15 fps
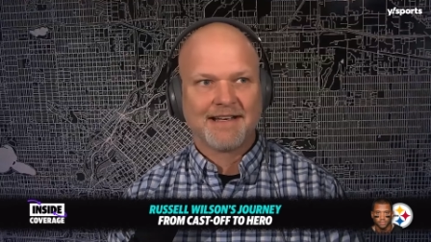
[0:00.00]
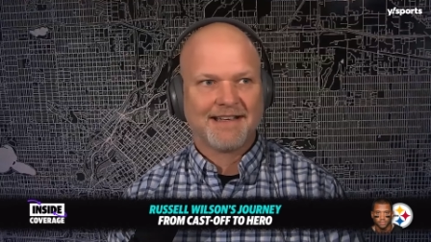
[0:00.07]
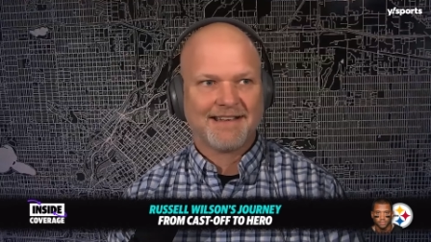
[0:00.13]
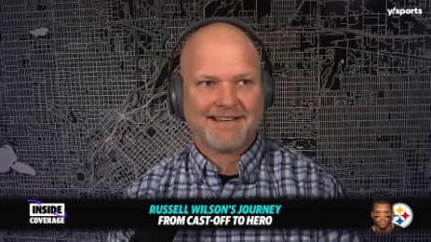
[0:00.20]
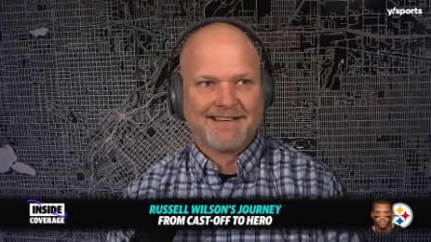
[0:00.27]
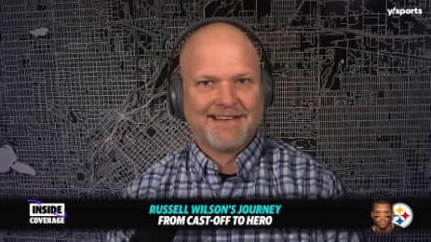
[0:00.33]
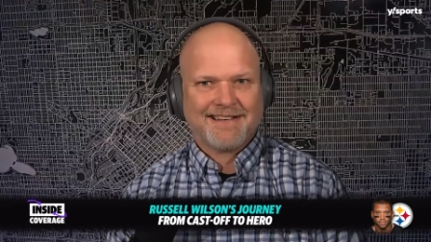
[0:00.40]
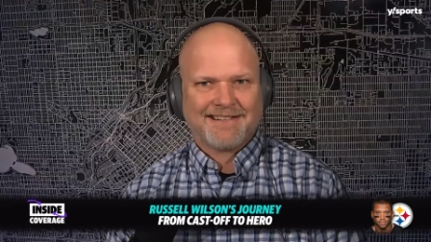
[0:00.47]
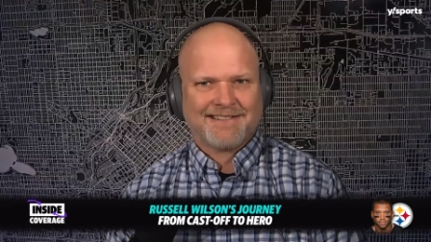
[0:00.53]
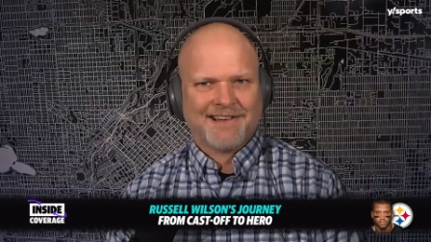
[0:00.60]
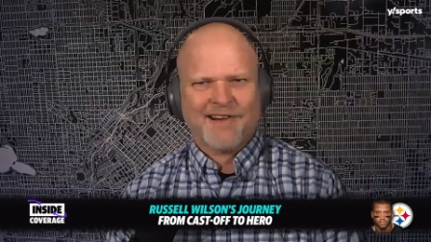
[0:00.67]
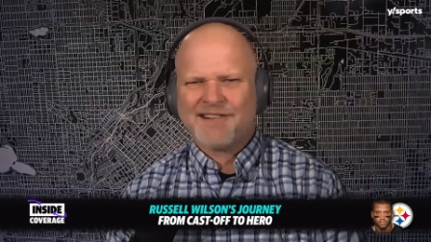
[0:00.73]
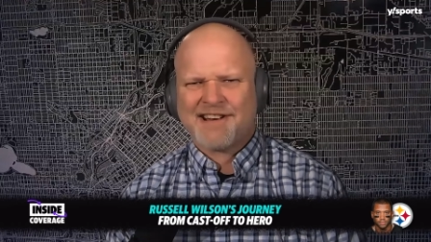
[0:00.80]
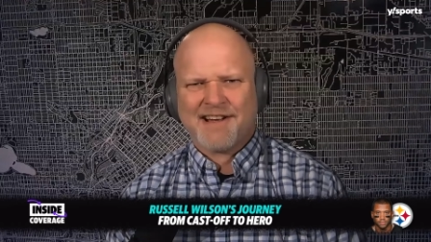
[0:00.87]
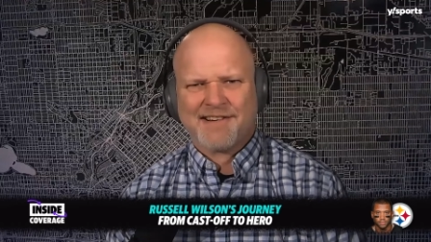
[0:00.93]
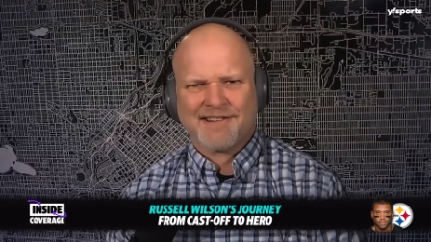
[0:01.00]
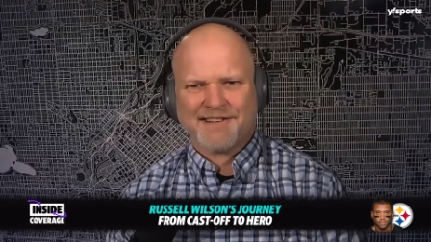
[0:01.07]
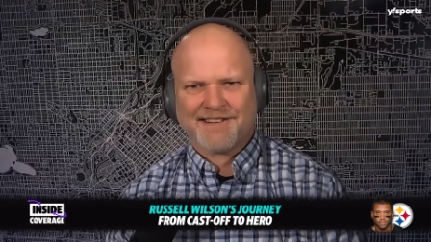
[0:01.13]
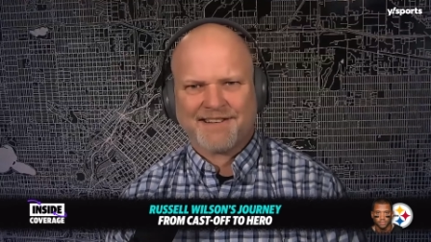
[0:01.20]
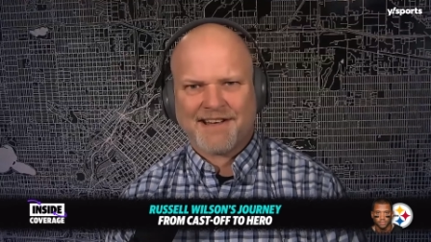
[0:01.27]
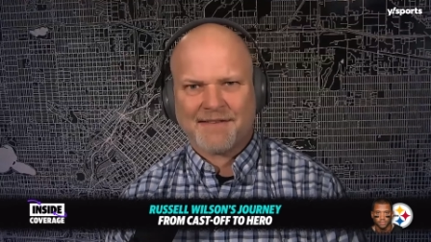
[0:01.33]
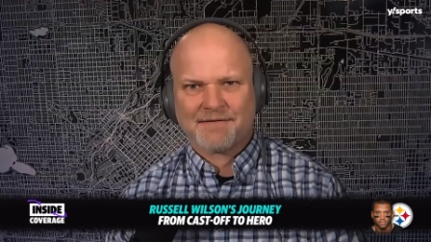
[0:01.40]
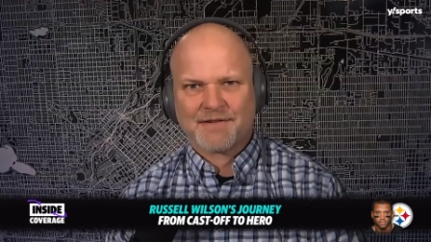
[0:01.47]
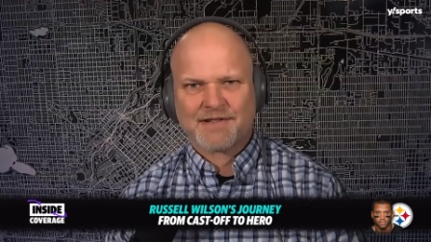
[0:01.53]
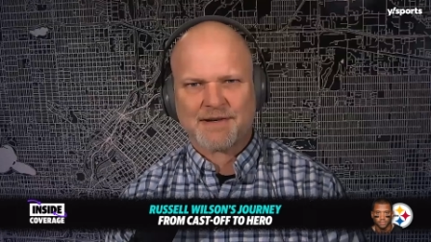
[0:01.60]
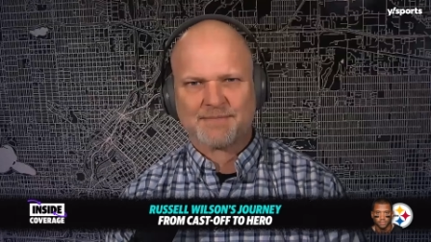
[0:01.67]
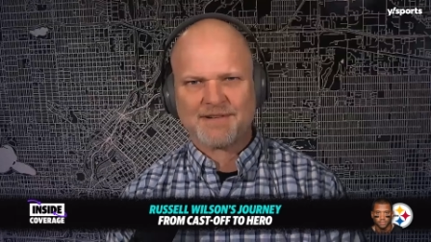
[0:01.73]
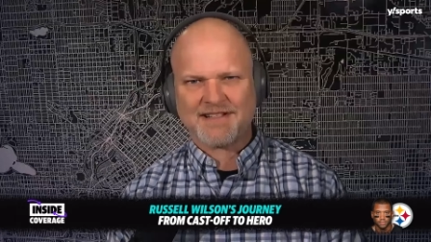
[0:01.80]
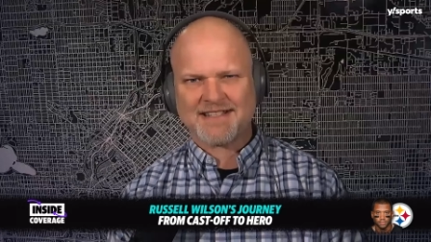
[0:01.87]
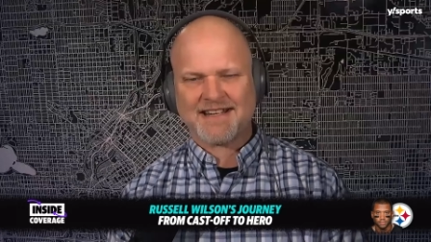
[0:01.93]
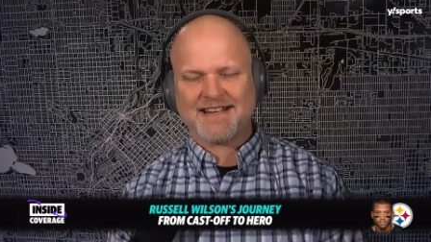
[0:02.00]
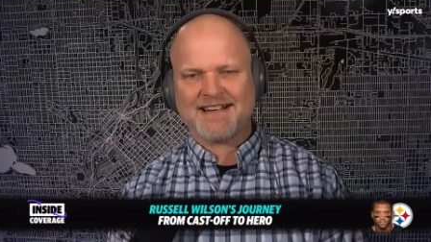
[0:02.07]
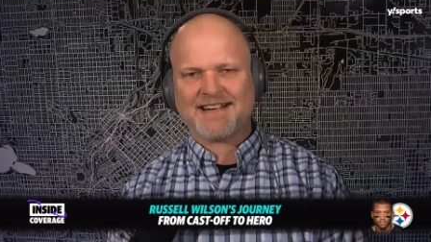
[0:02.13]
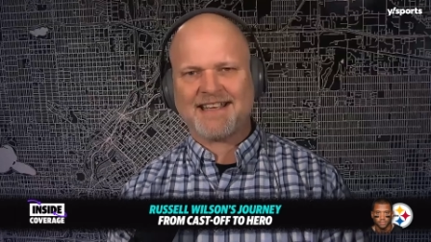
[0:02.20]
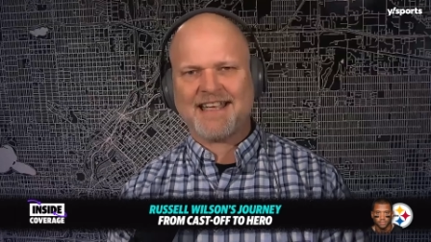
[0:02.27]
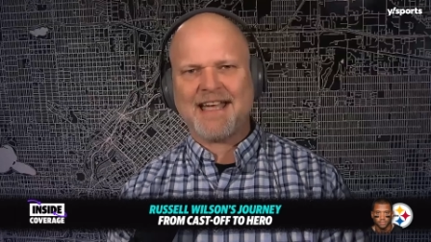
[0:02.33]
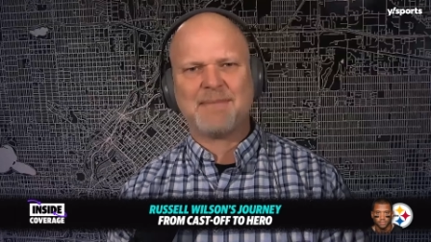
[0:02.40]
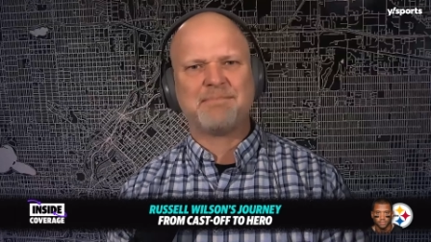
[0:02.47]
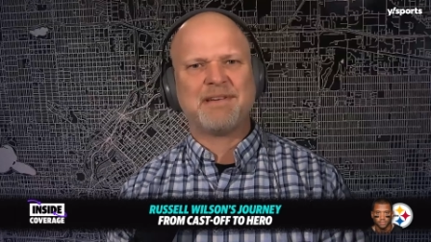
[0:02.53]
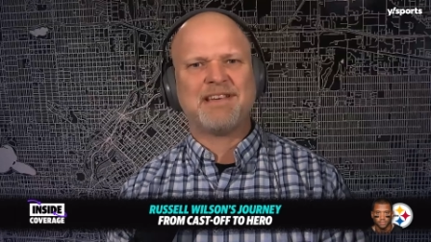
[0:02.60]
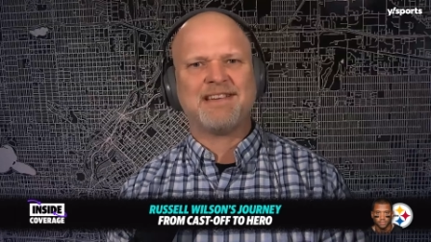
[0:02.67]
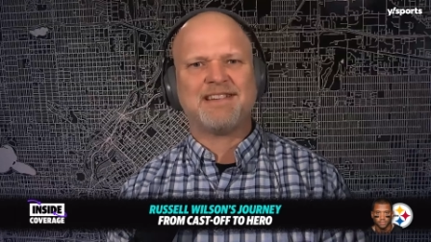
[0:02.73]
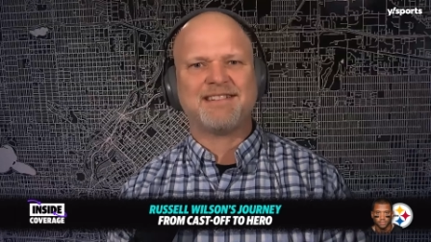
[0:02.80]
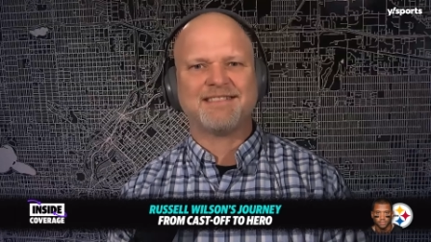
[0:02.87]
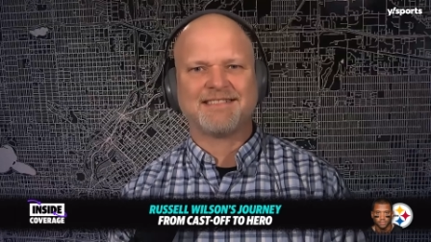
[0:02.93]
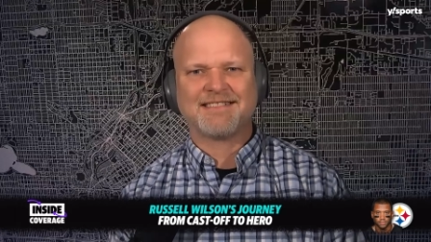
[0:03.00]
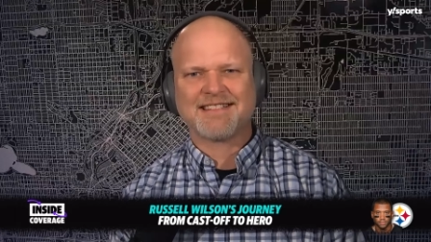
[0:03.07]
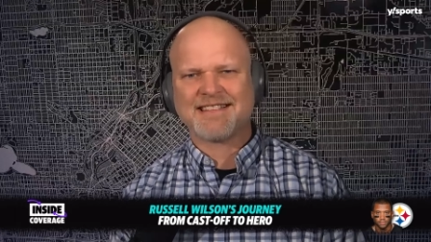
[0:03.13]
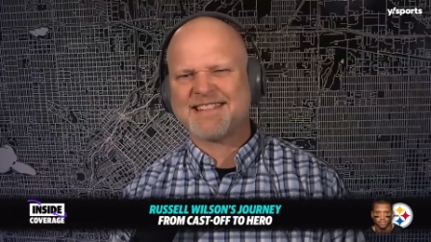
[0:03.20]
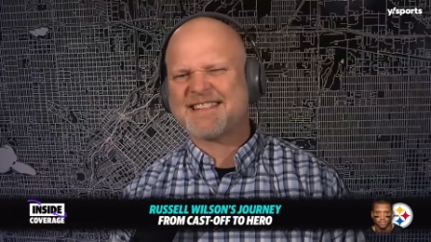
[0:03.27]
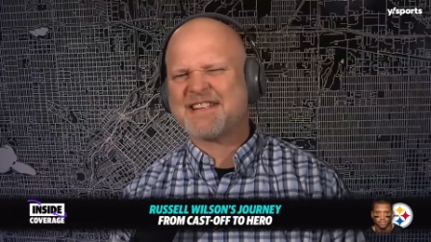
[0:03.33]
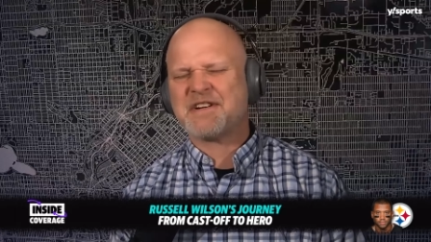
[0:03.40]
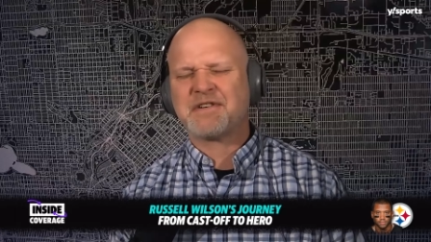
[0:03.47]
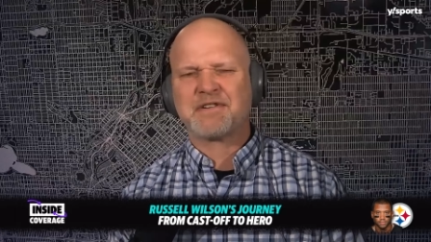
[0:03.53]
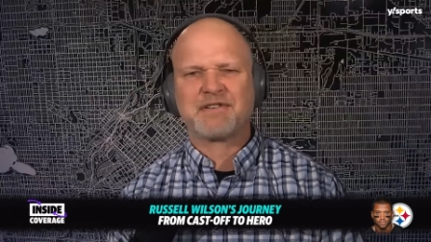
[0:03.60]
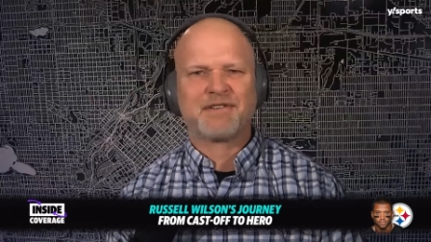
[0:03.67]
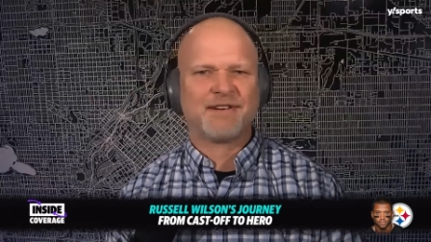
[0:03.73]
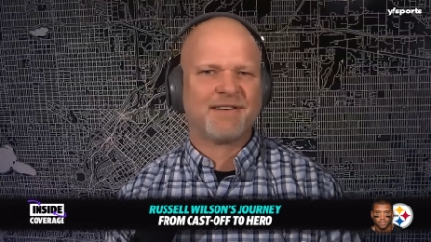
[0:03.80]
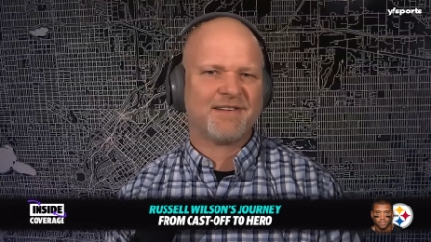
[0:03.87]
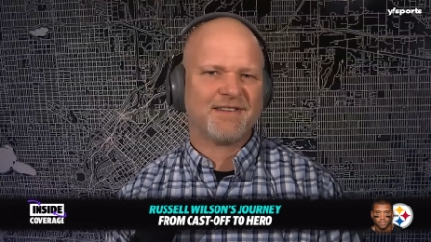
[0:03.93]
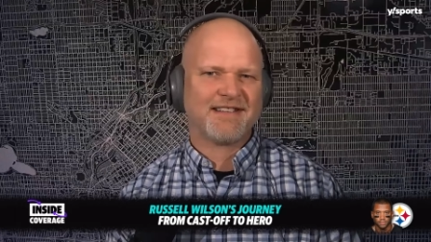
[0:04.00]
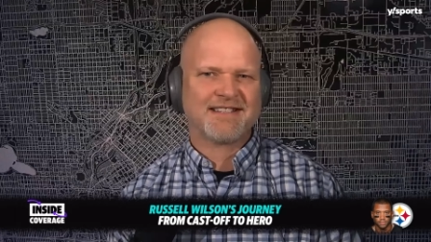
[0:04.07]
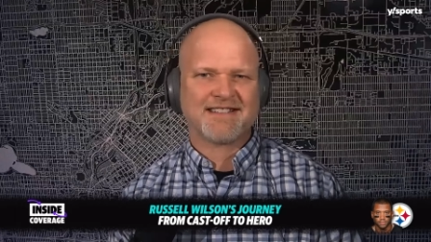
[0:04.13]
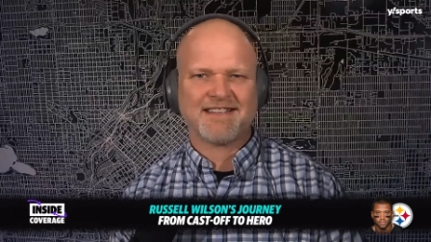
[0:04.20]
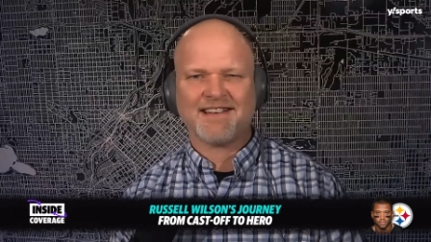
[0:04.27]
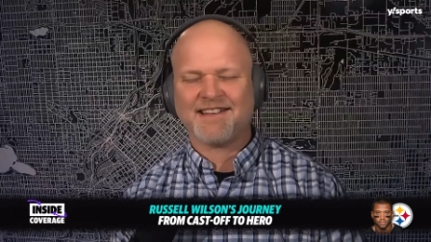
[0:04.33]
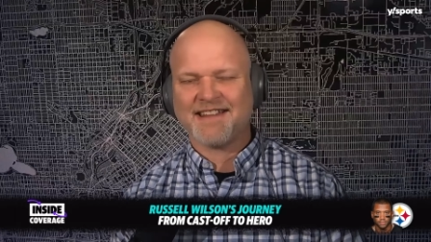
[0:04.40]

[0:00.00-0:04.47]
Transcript: you get dunked on all the time for some reason. And it can't be sincere and all this and all